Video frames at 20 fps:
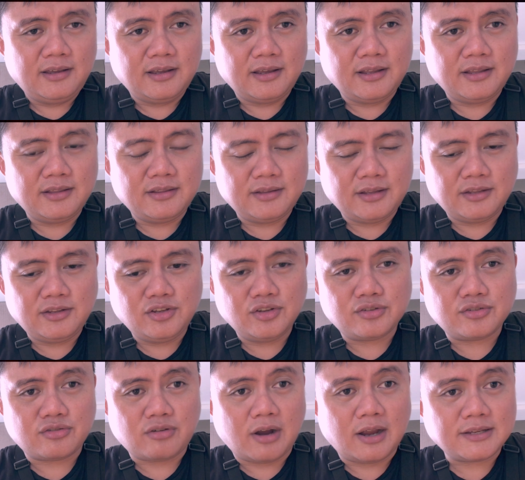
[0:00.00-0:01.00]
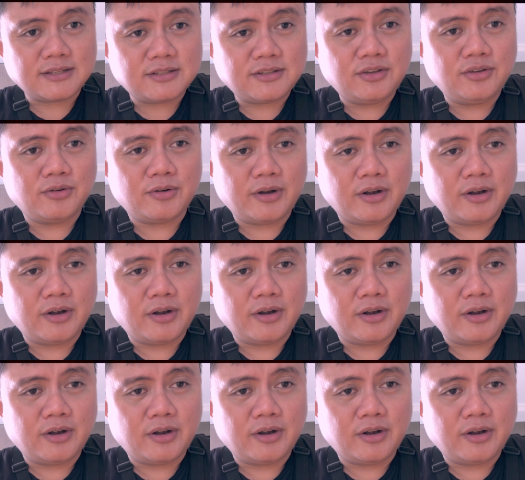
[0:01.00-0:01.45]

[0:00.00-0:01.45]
and you trust your